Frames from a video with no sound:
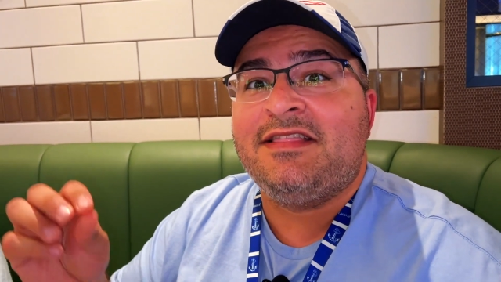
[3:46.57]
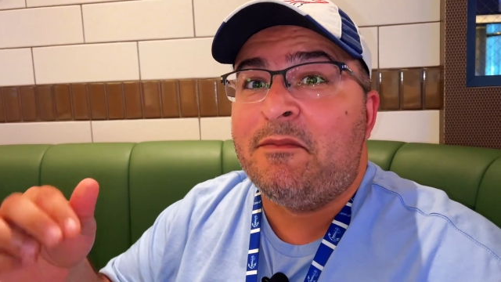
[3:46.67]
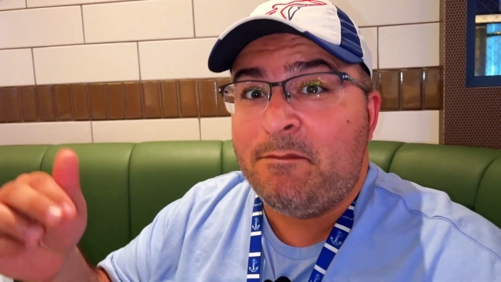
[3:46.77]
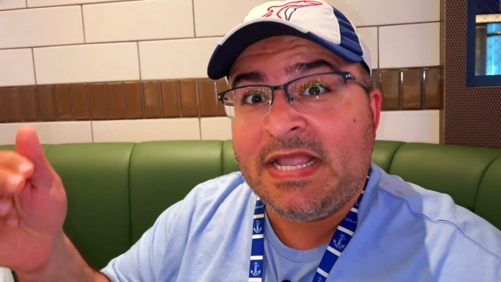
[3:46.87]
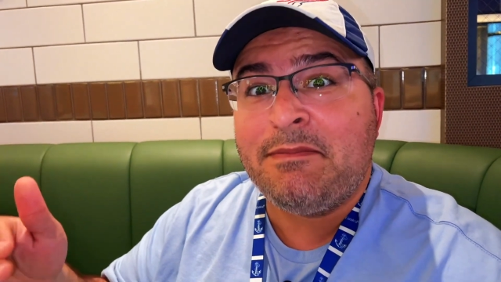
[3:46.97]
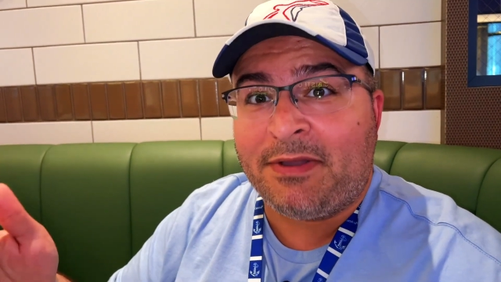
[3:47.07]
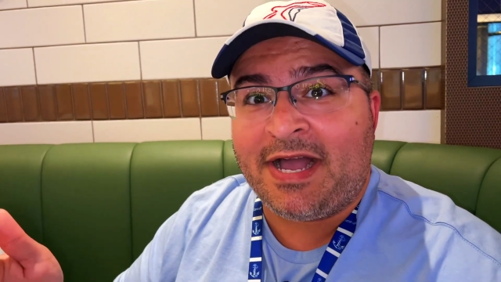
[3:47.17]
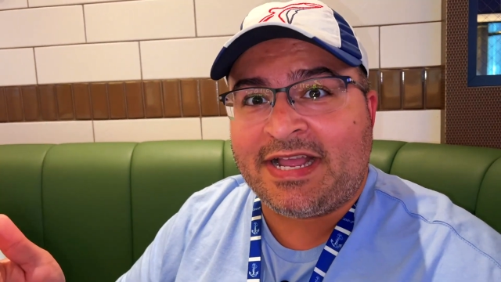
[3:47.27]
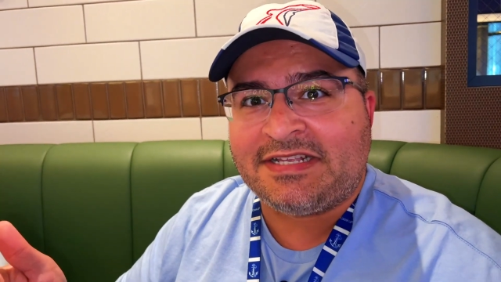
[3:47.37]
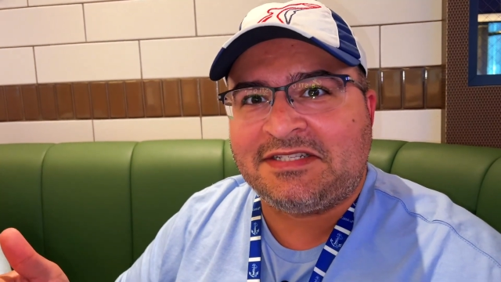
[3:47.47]
the meat
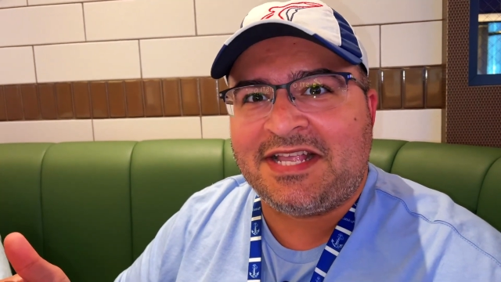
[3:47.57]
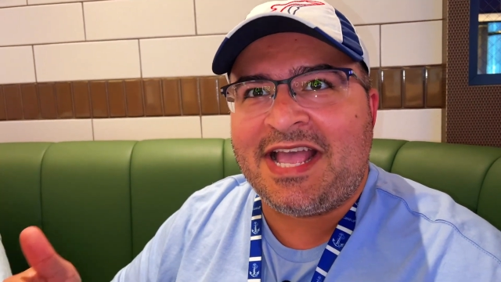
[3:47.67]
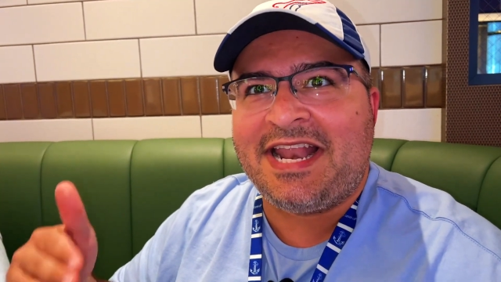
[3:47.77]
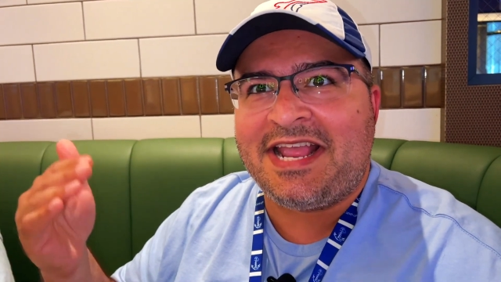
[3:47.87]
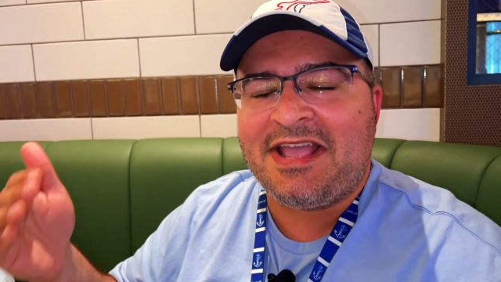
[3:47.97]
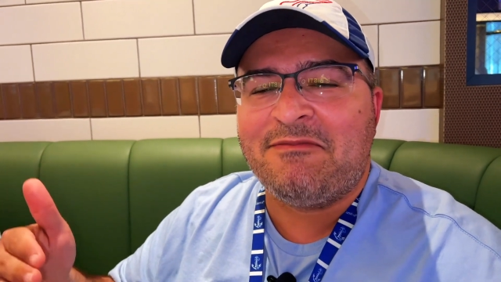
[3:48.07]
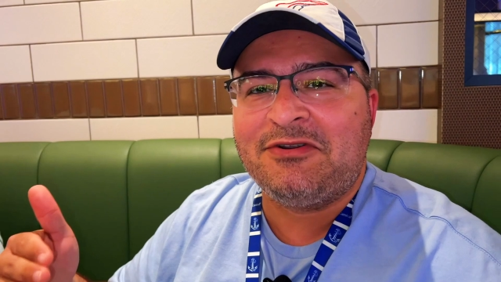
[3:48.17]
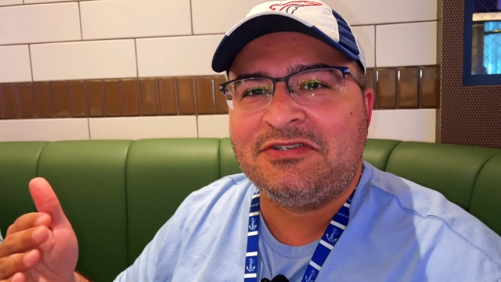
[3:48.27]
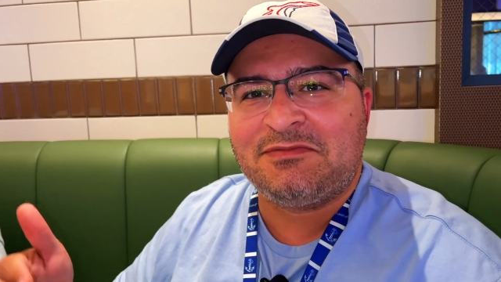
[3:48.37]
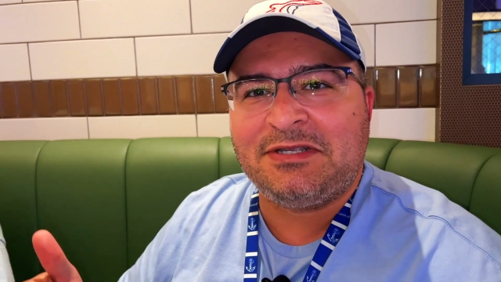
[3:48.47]
pies at
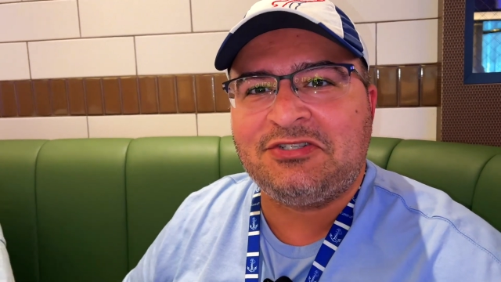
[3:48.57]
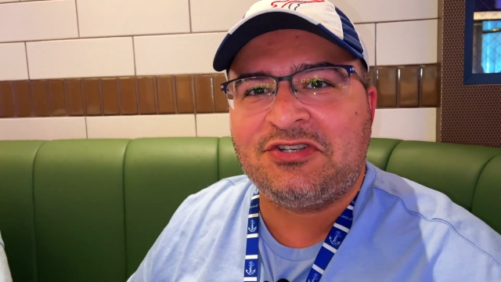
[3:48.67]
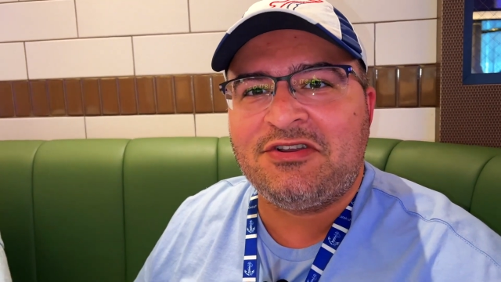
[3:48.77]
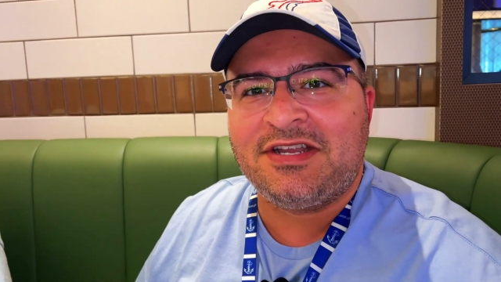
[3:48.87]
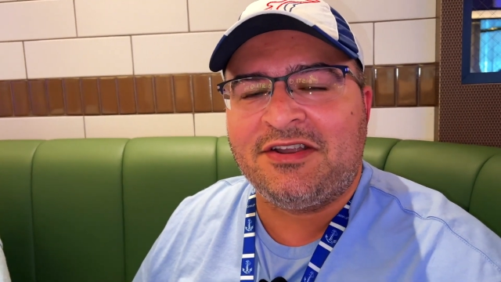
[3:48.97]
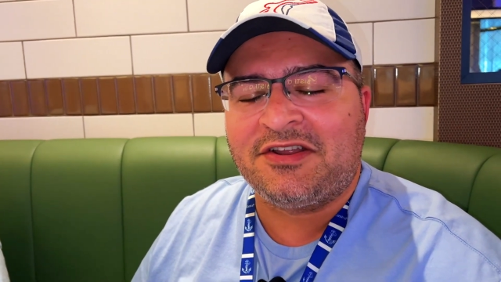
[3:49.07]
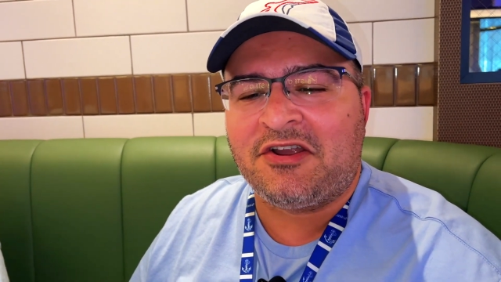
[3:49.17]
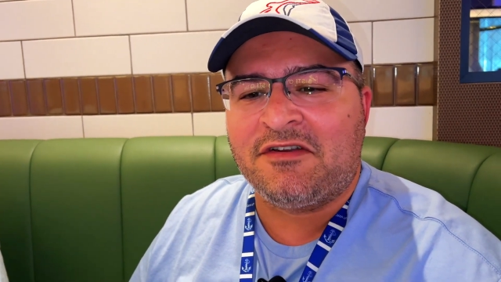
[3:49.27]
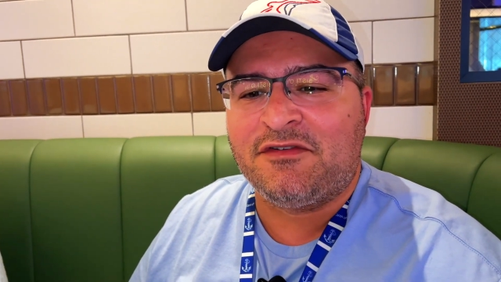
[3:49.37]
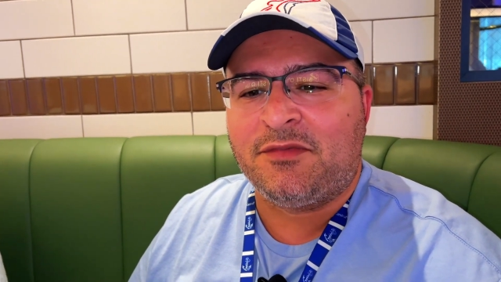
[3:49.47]
Emeril's Bistro here on
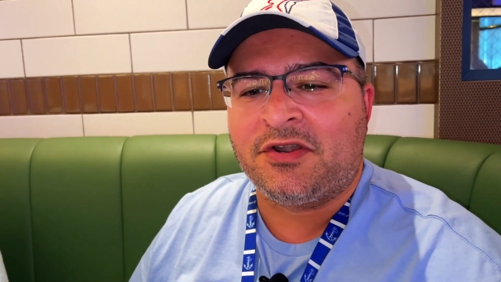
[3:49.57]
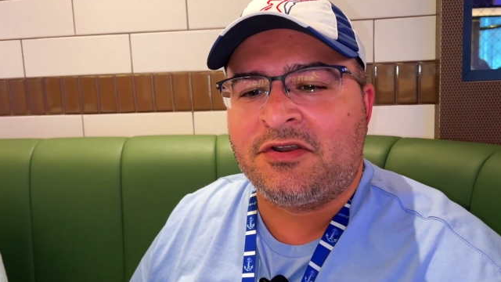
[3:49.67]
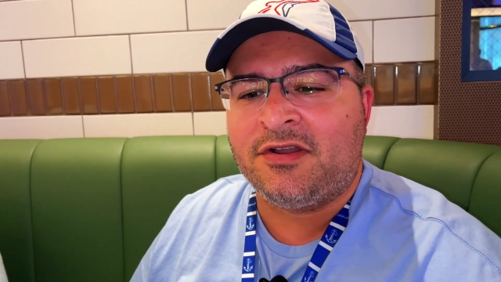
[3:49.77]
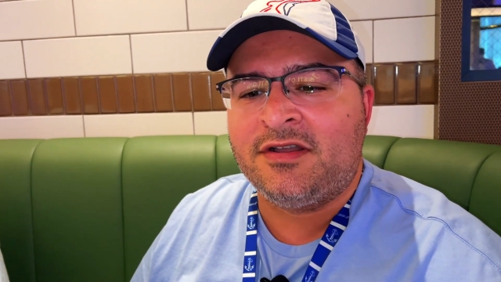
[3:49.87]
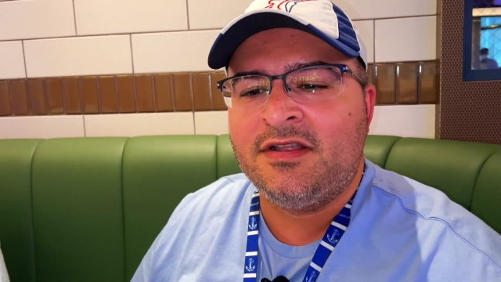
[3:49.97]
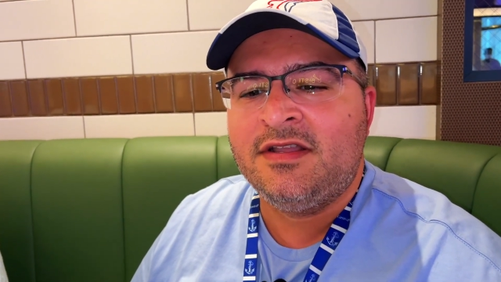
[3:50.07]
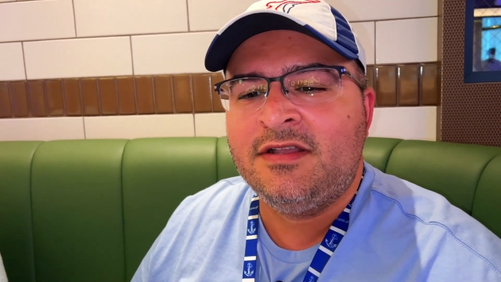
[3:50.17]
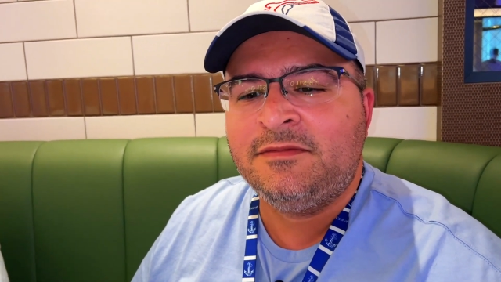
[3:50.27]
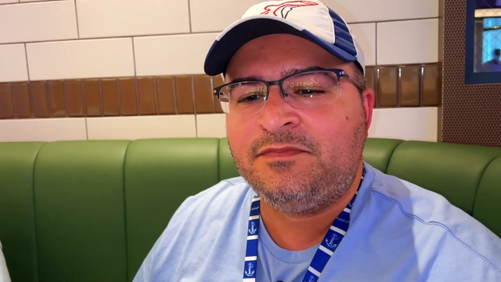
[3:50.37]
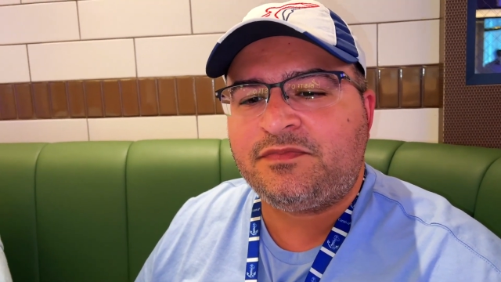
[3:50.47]
Carnival Mardi Gras.
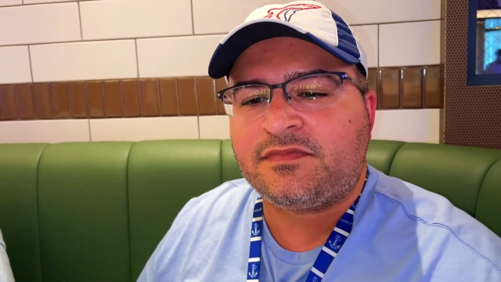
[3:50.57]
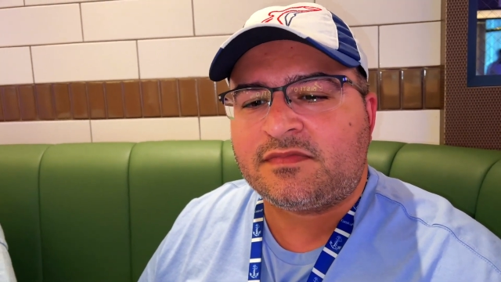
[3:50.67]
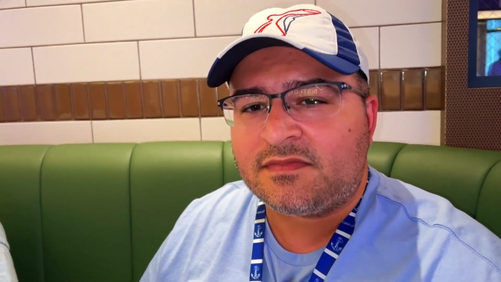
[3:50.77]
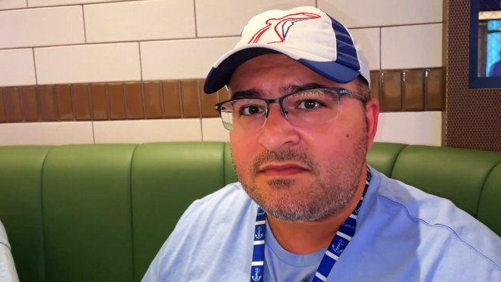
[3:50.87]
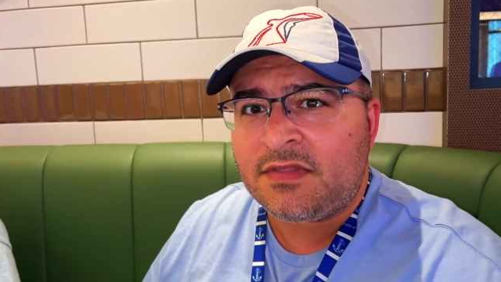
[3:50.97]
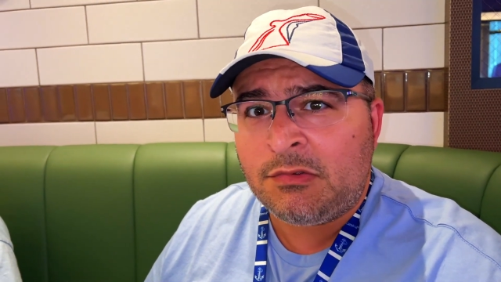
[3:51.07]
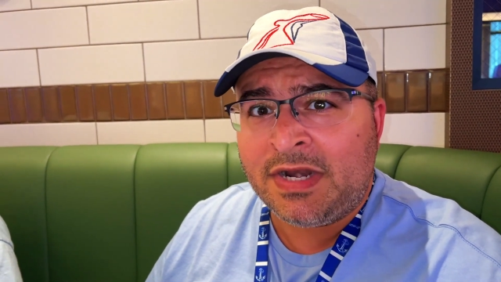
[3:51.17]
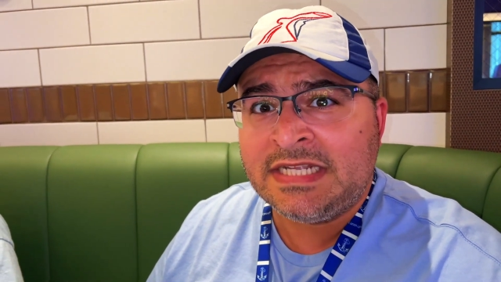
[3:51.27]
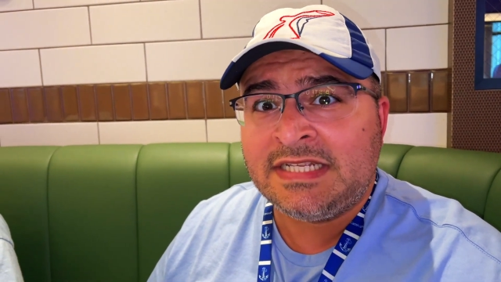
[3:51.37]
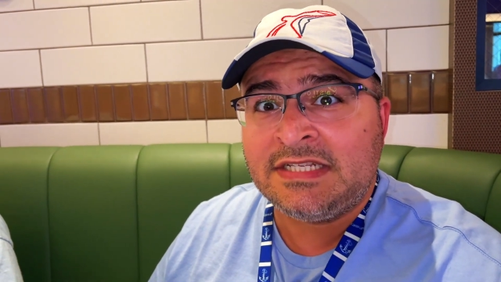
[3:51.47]
When
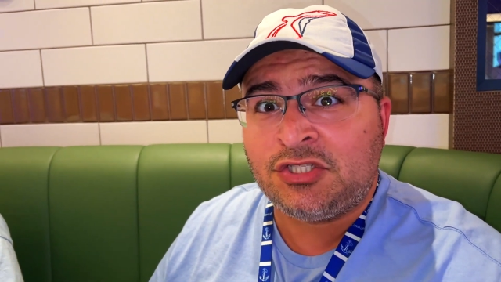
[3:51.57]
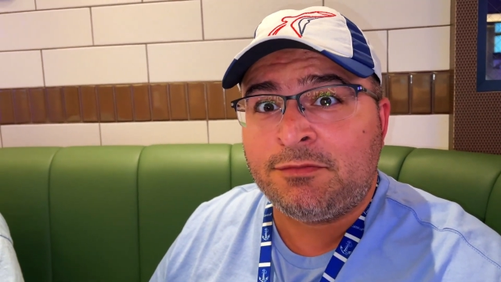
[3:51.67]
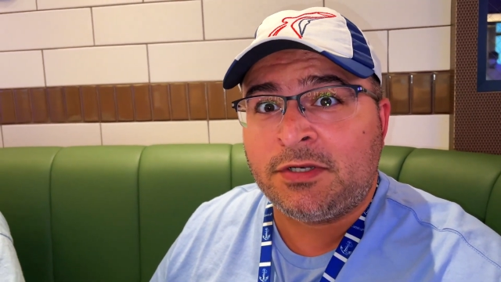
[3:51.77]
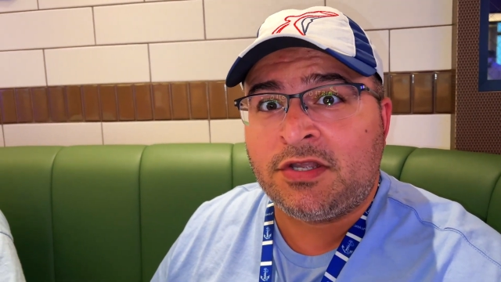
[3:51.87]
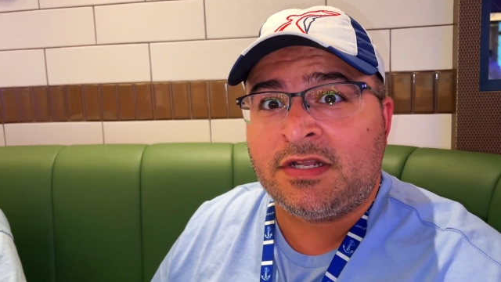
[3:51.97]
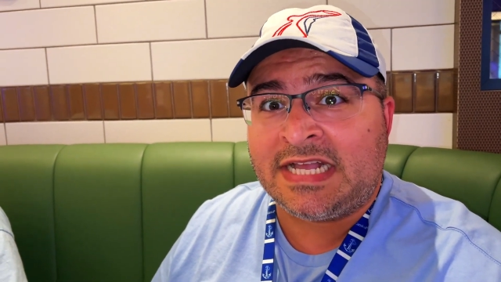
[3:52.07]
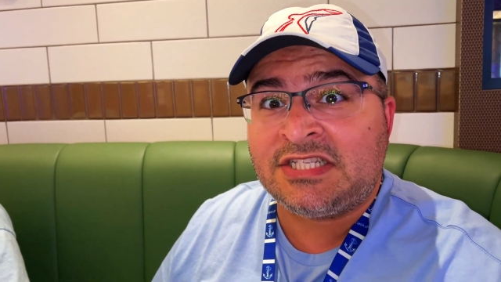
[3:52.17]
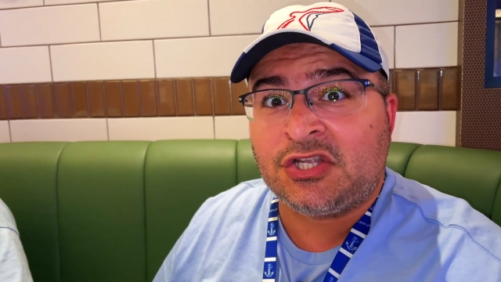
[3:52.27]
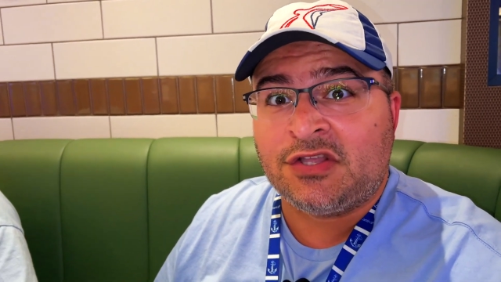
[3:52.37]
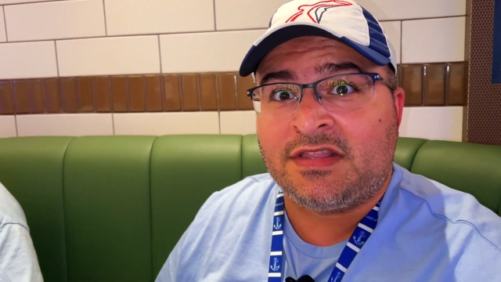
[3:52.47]
I say stupid good, that's
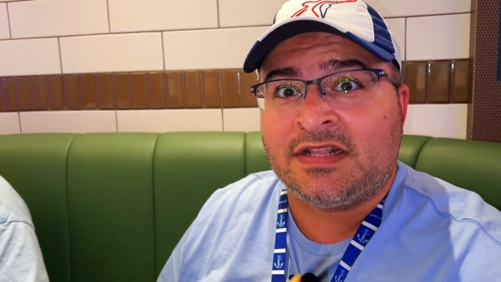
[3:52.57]
a good thing.